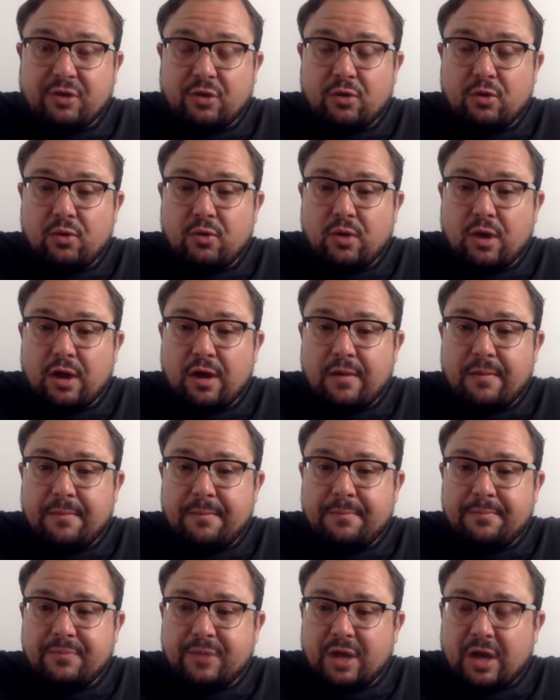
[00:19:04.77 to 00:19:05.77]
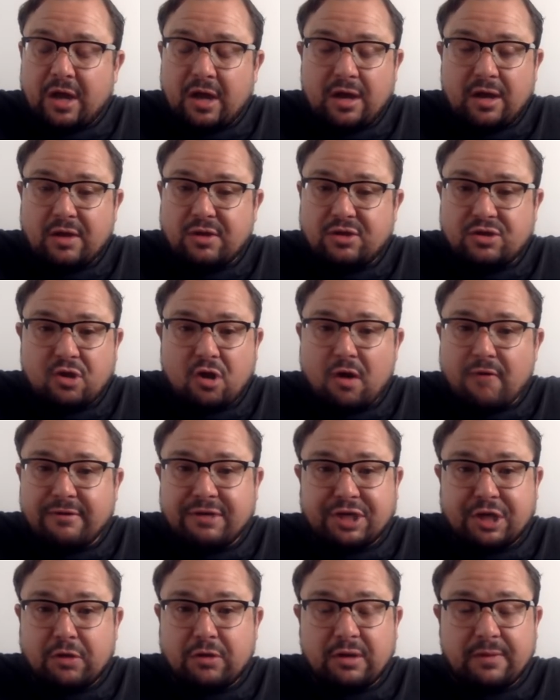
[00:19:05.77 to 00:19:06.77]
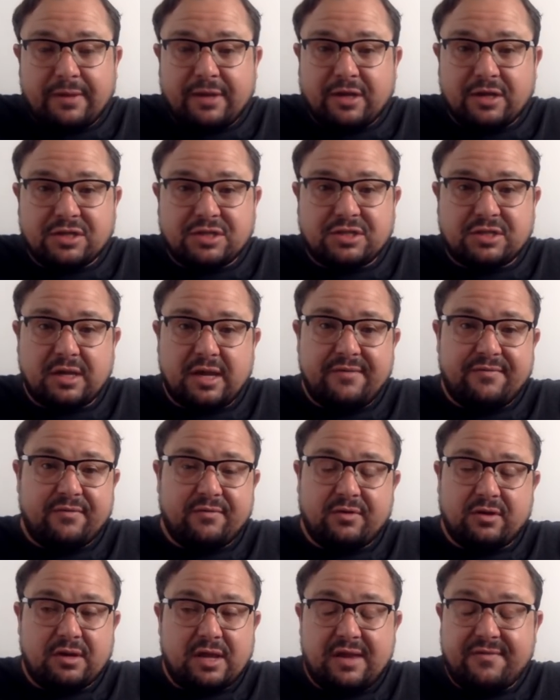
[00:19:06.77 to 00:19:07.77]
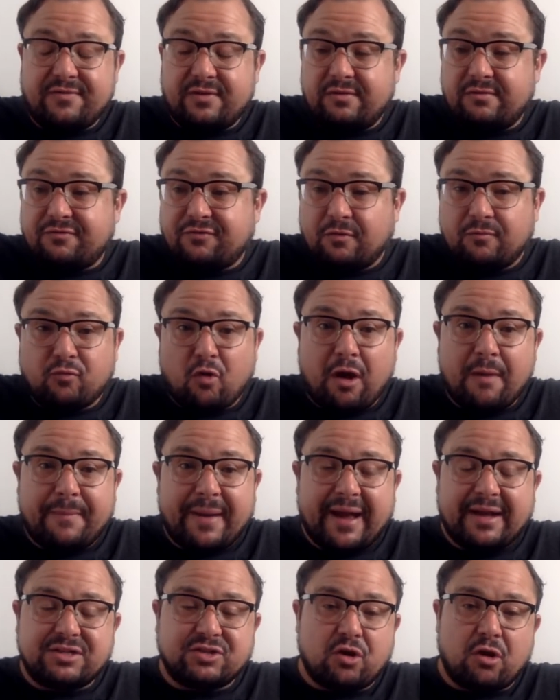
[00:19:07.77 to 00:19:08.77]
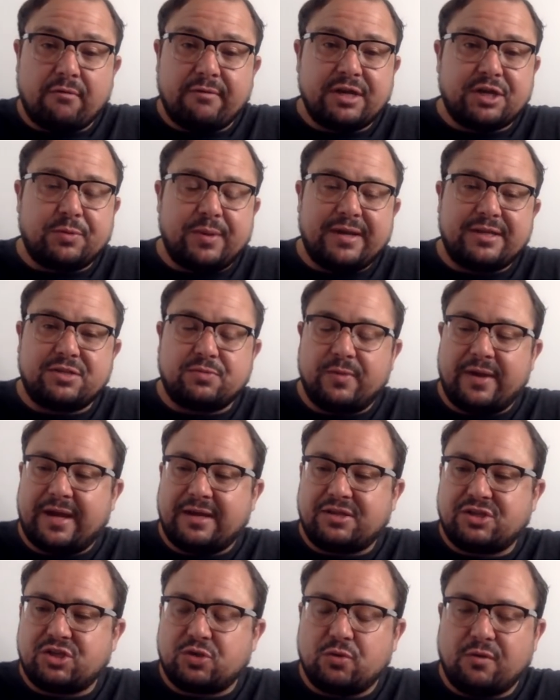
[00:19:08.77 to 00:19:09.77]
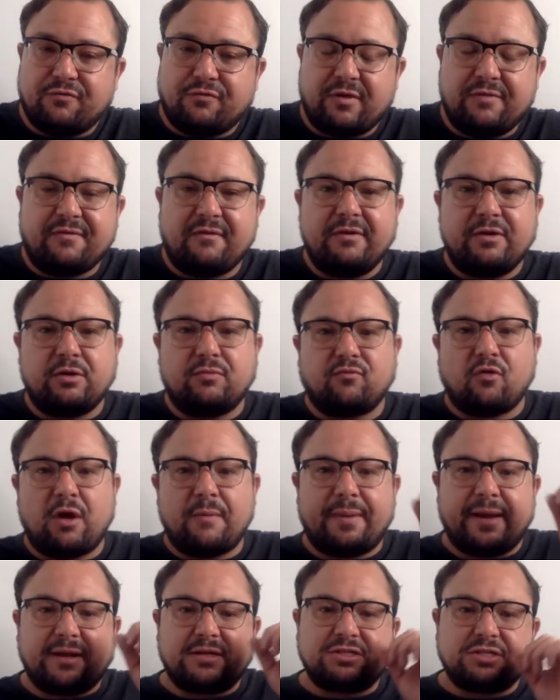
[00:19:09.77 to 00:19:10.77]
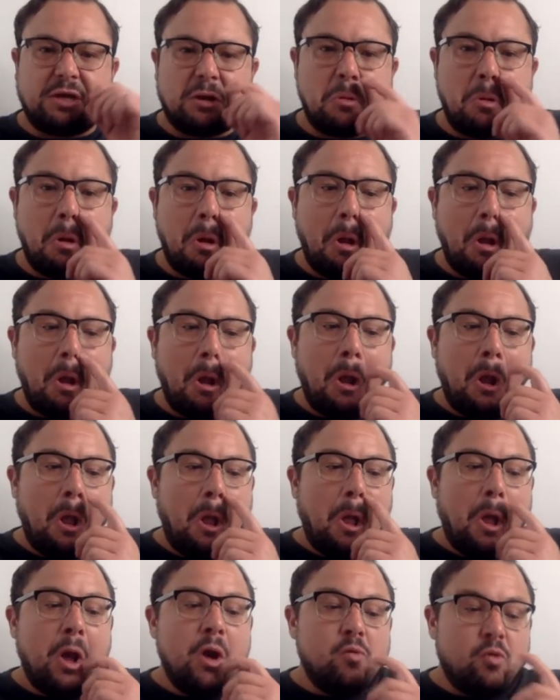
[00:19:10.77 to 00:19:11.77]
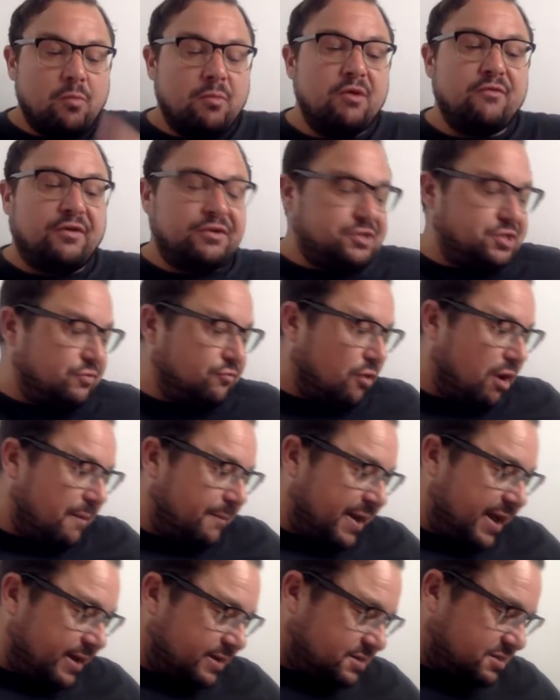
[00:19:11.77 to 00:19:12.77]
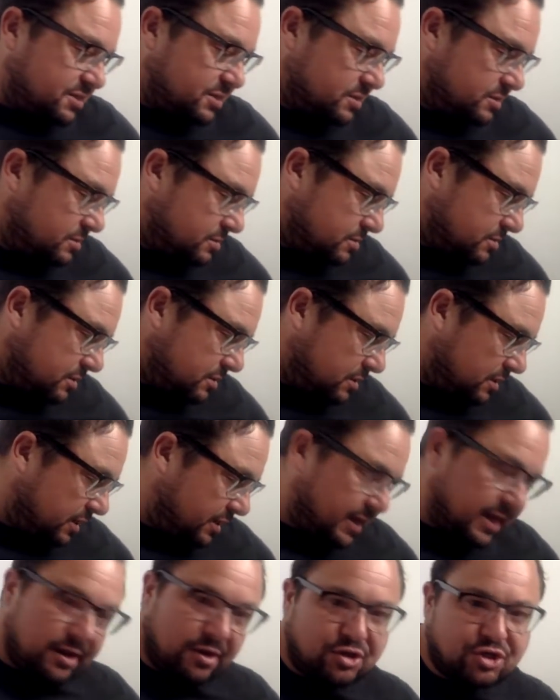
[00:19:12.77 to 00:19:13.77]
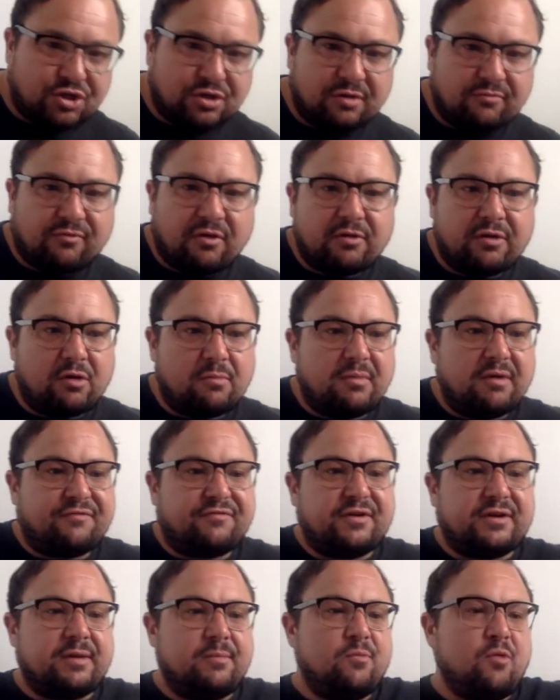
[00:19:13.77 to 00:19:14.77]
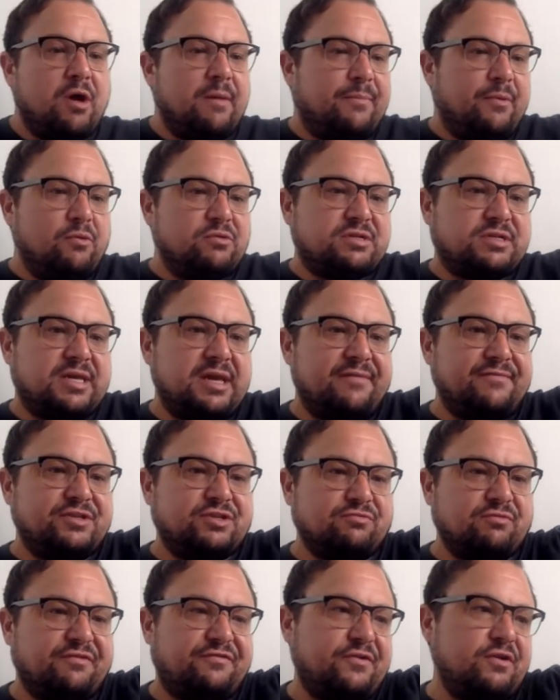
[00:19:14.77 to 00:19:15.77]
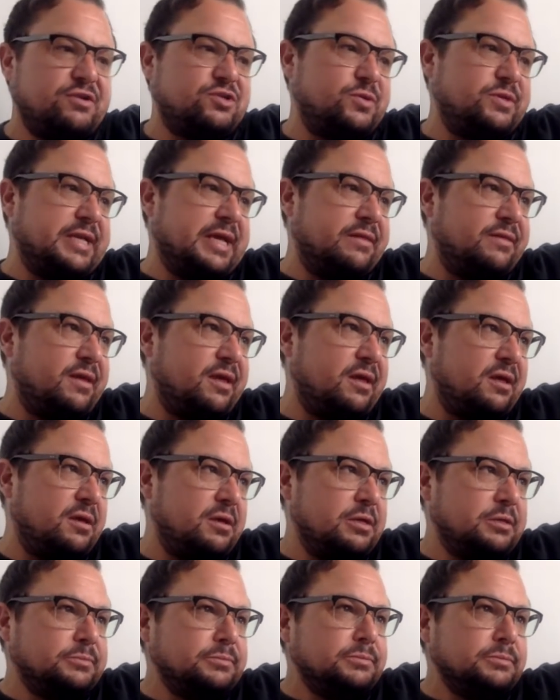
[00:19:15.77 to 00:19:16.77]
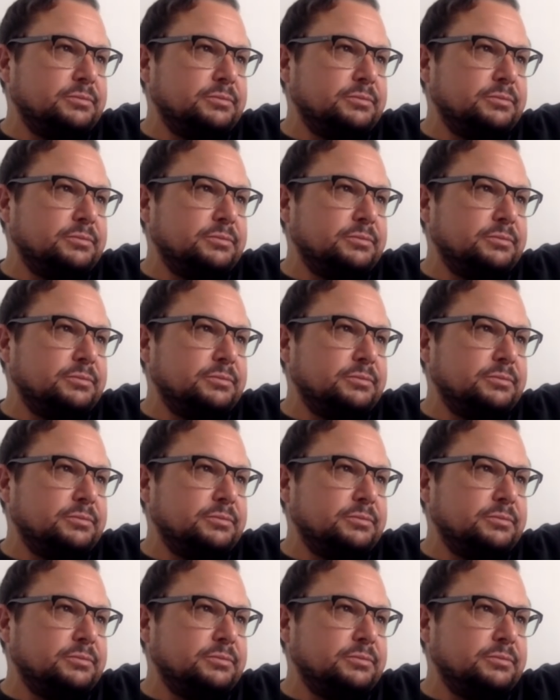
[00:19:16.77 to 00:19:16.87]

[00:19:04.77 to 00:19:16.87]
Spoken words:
do Irish only because even from right-backs Irish, we had two or three very good right-backs. So we'll move on to right-backs. And again, I shouldn't have wrote it on my fucking whiteboard. Just keep having to refer to it down there.